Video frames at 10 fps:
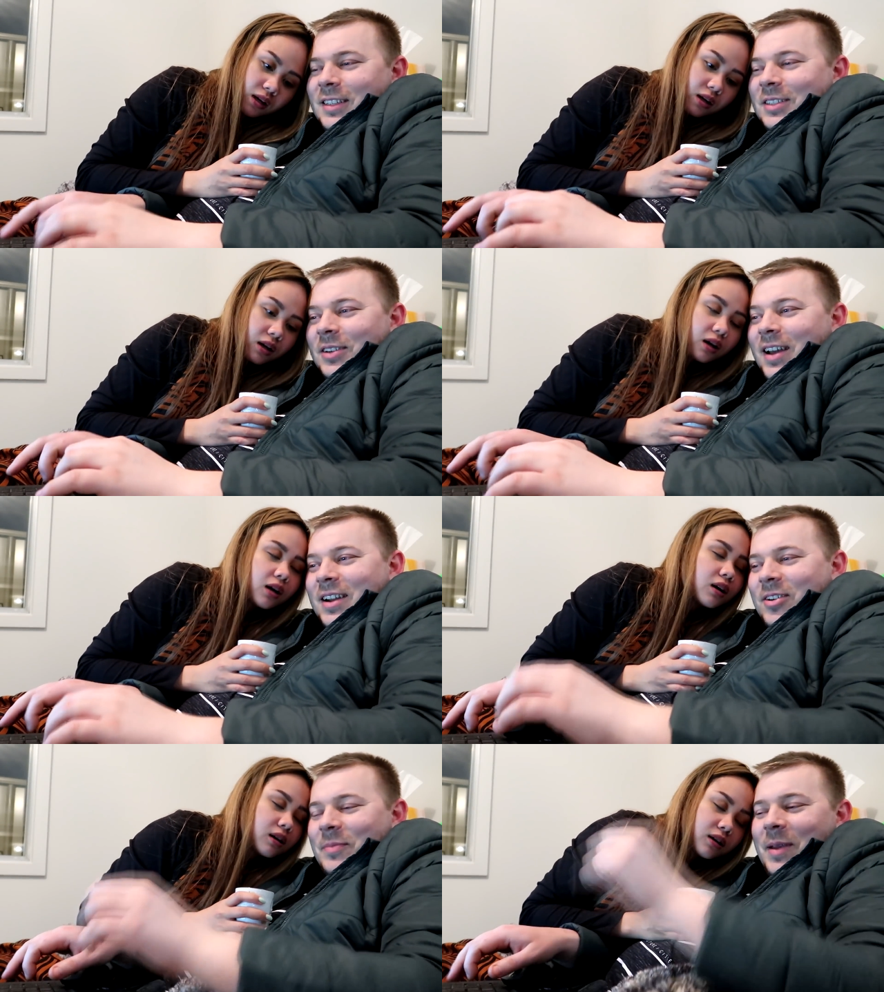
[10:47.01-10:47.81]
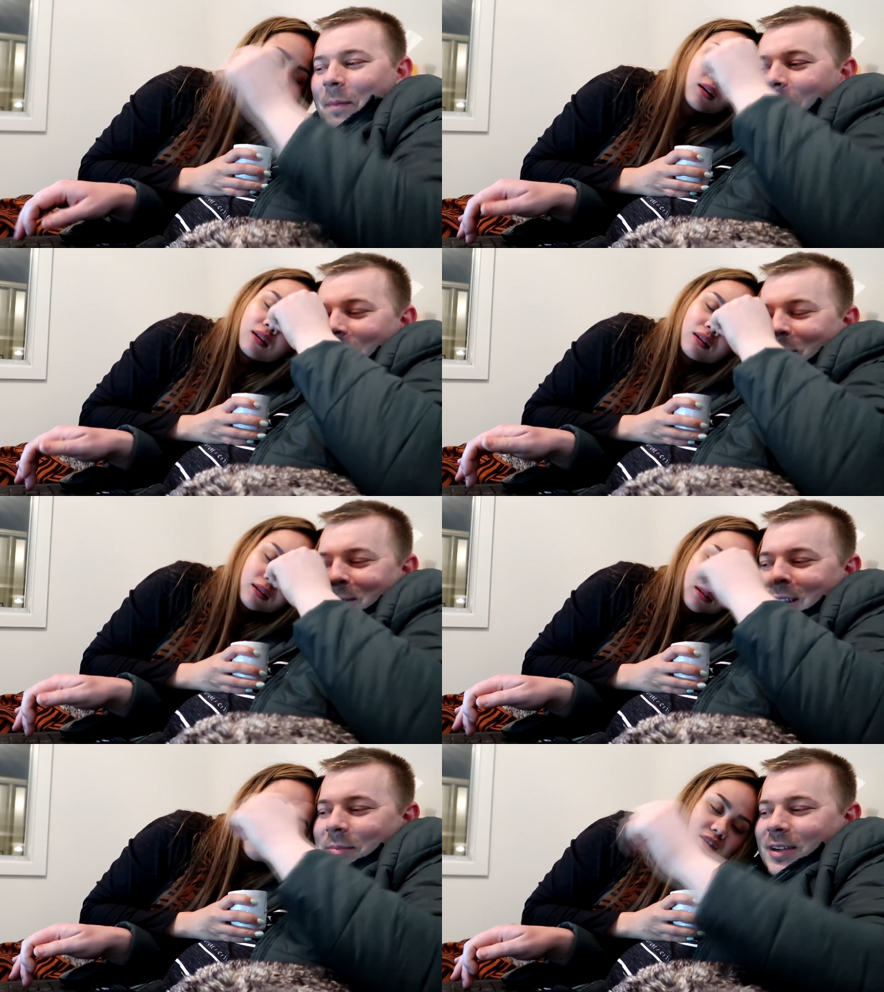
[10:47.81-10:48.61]
Speaker 1: She's trying to annoy me on
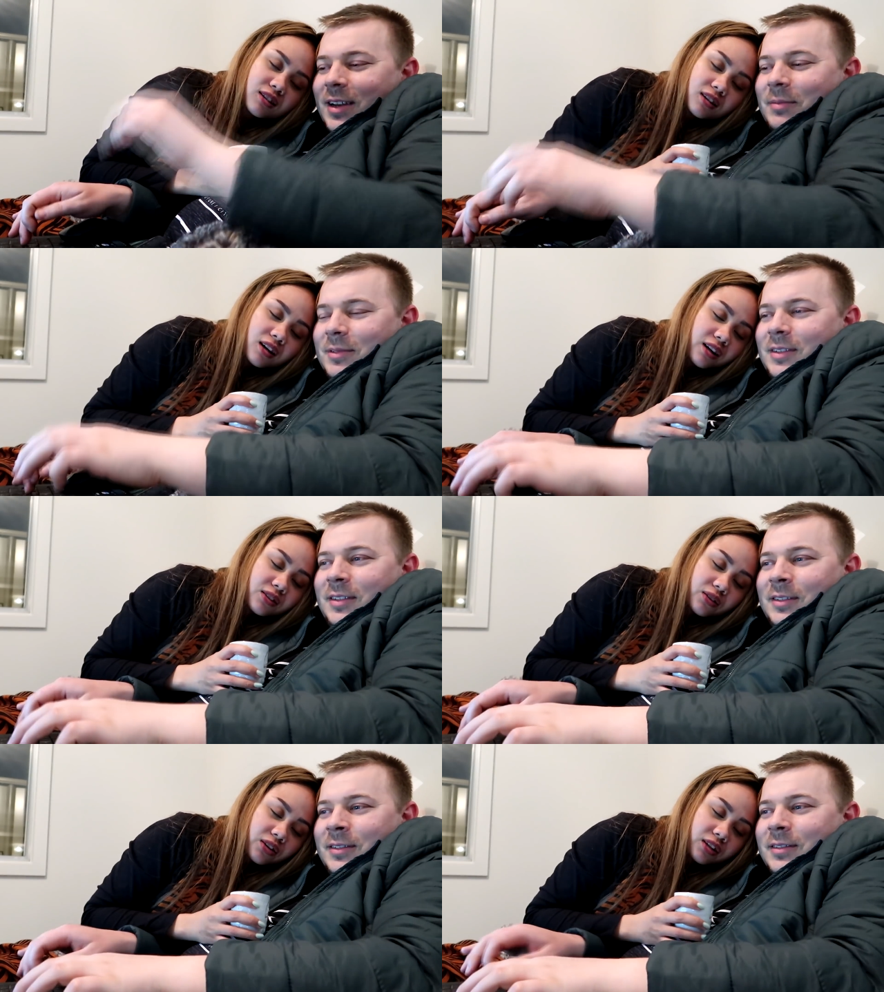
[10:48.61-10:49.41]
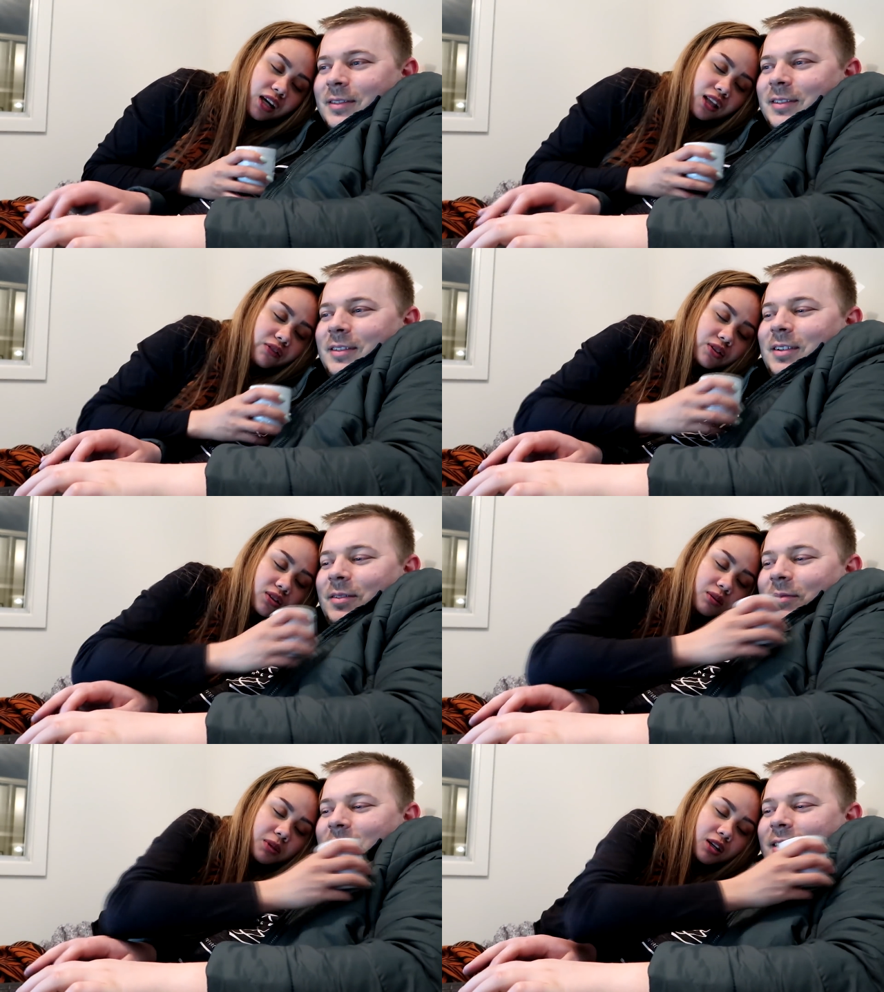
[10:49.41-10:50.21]
purpose sometimes. I
Speaker 2: don't. I love you
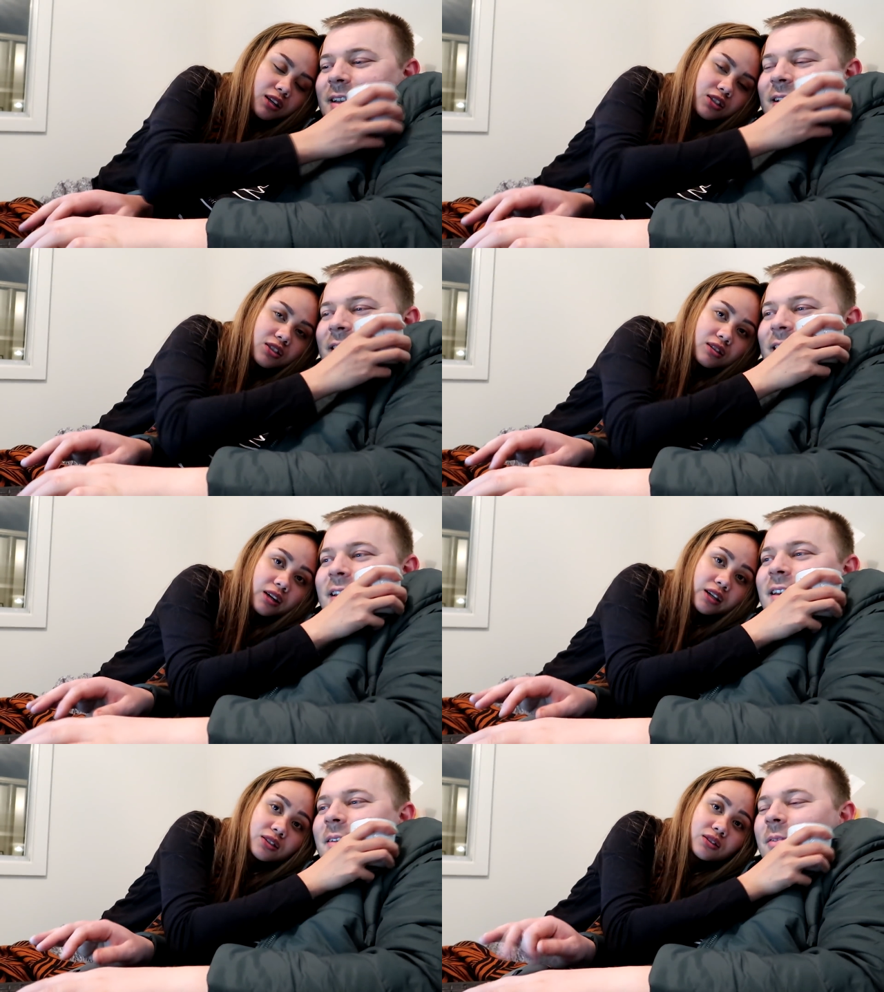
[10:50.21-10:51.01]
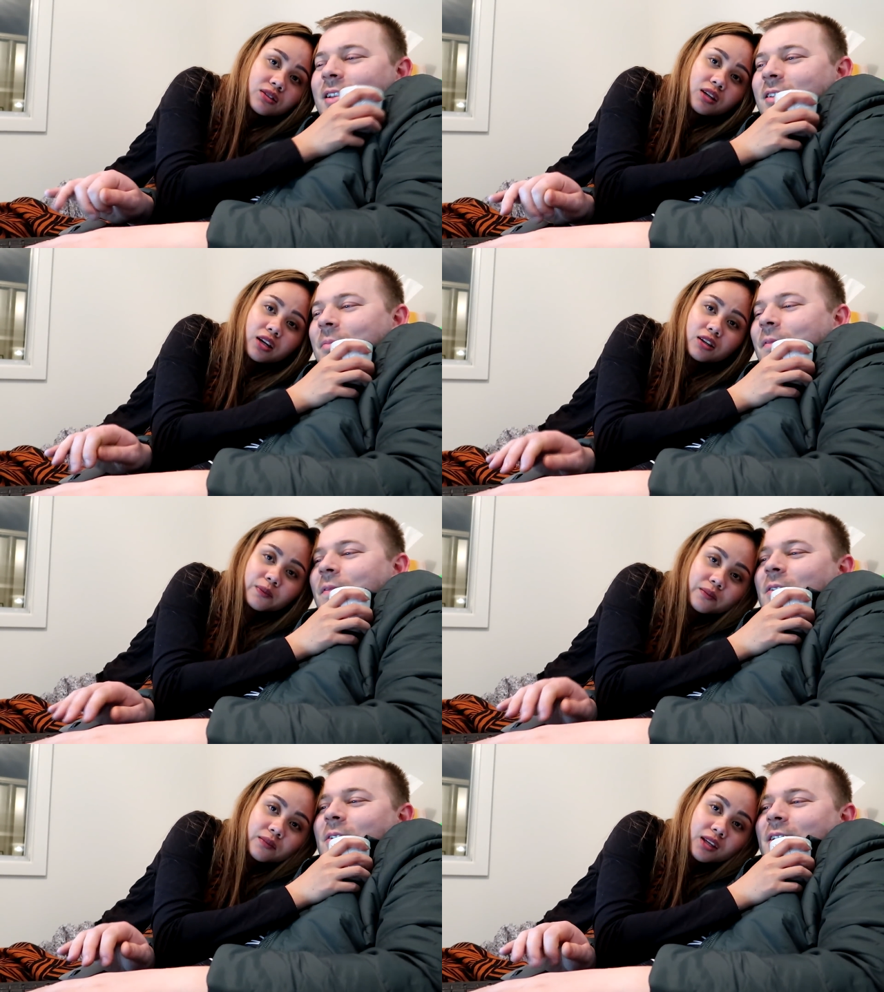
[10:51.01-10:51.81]
oh, so really?
Speaker 1: Much. guys. what did you do
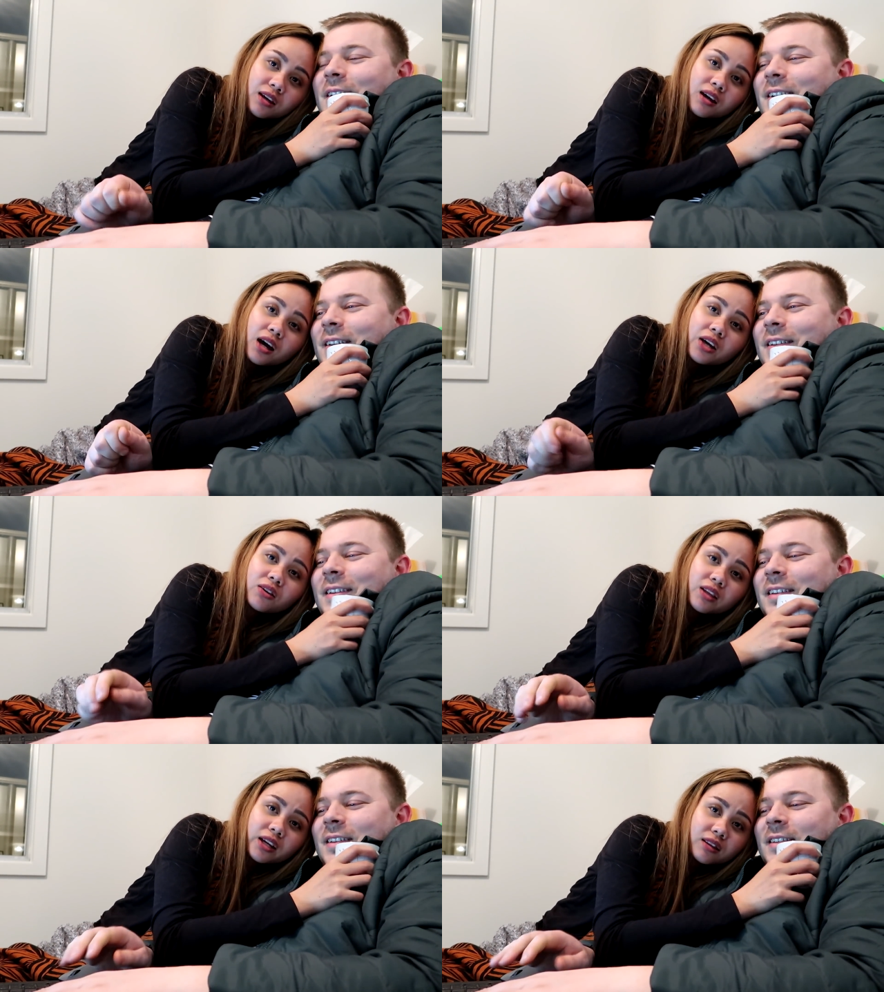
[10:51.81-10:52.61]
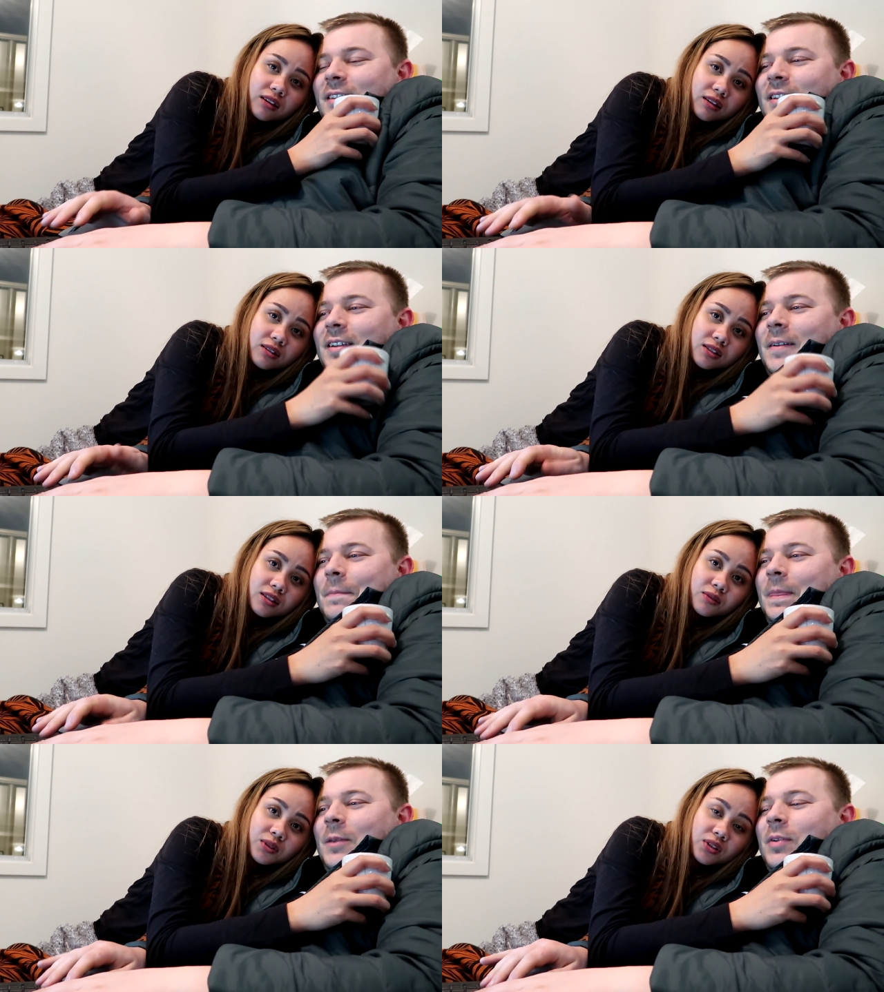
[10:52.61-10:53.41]
before?
Speaker 2: Are you like this?
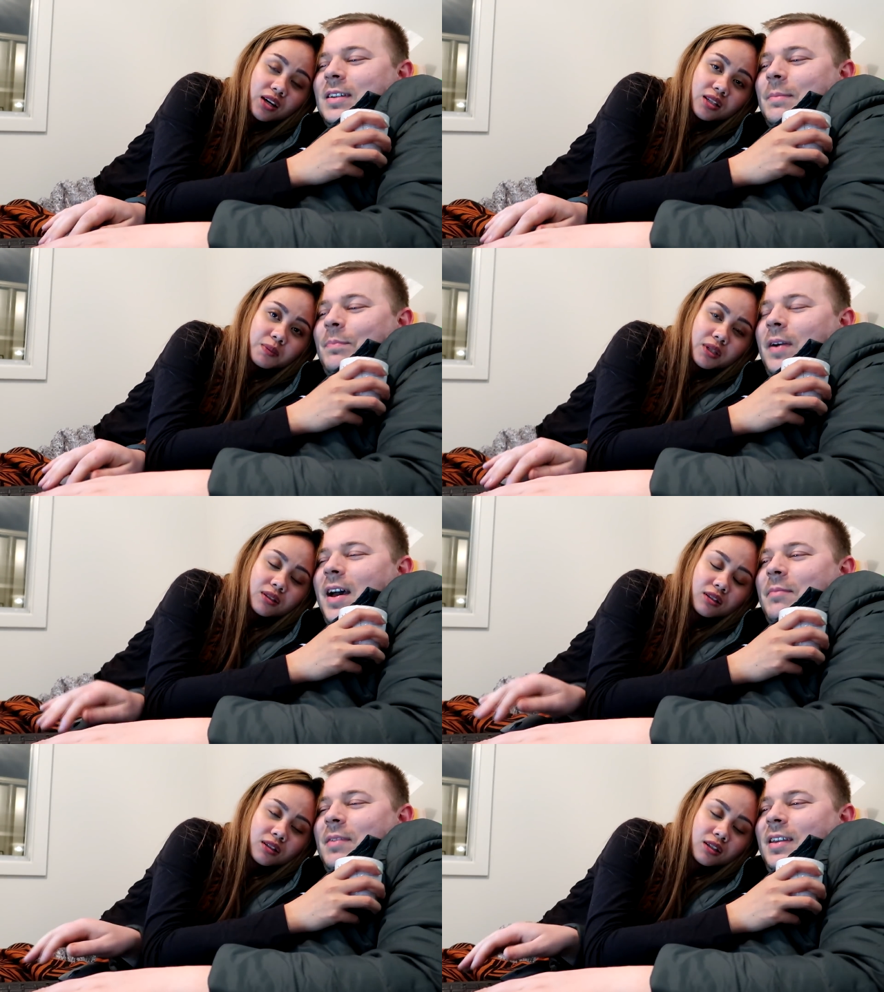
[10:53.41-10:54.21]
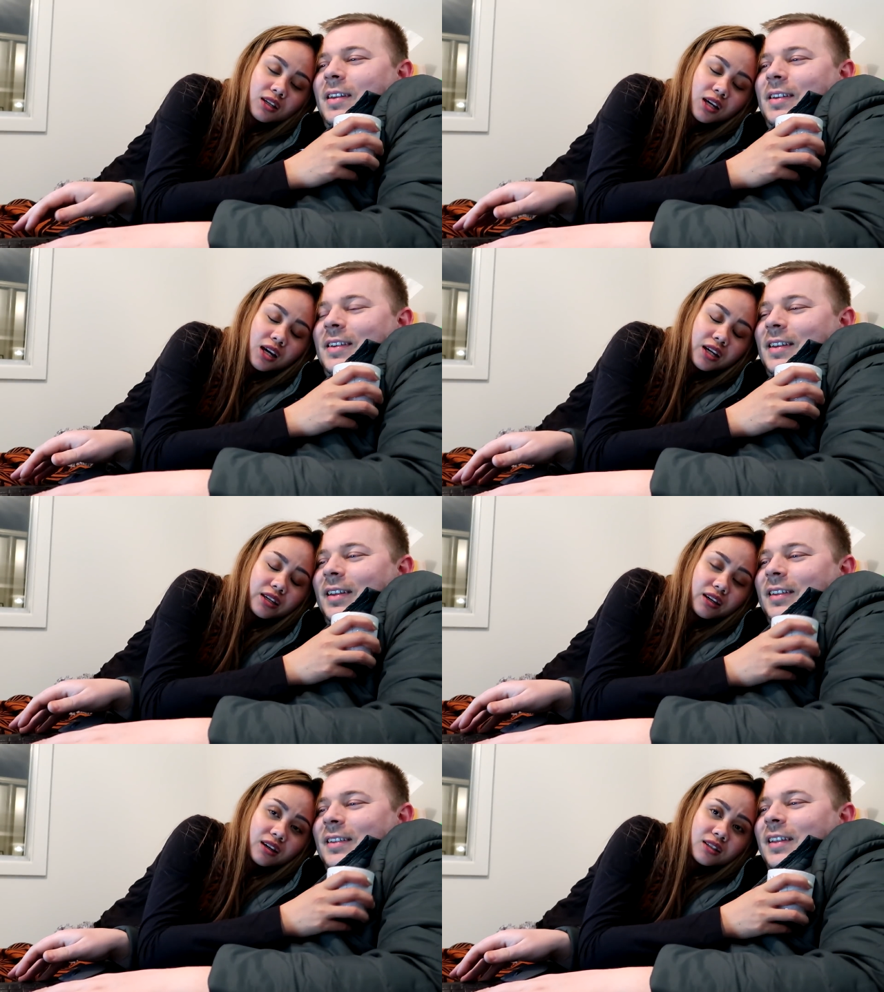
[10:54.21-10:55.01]
you went
Speaker 1: to bite me.
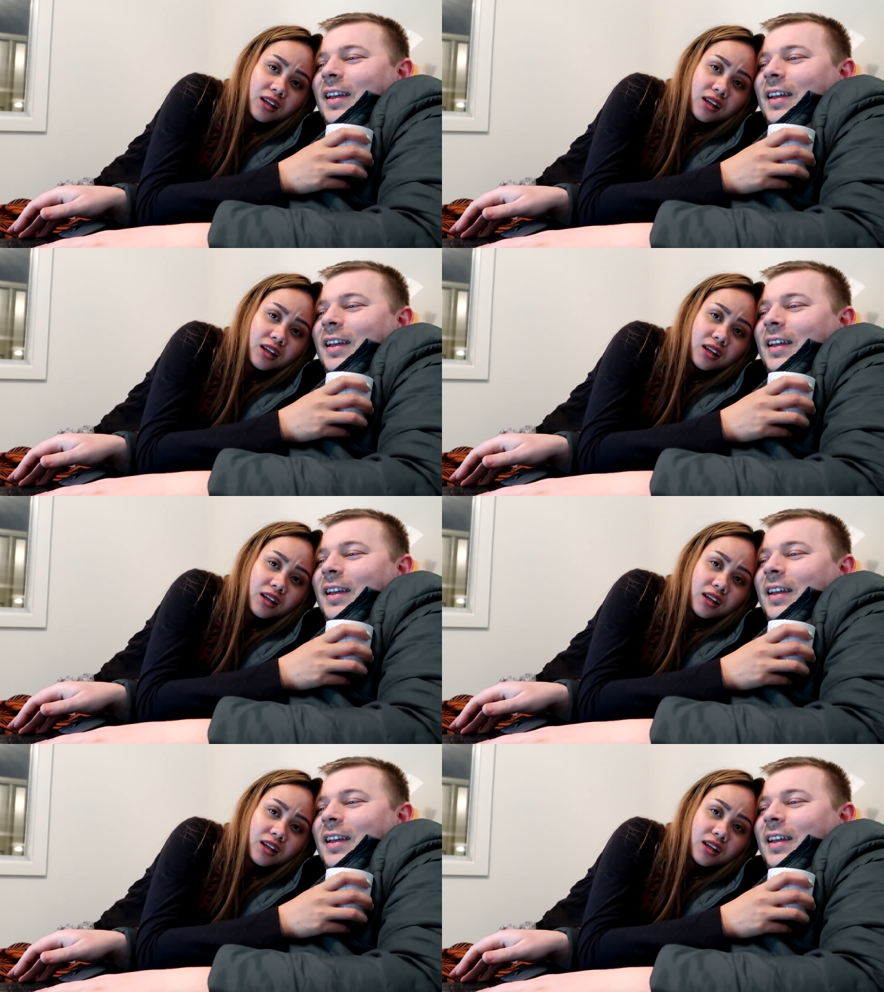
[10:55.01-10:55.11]
Speaker 2: Yes,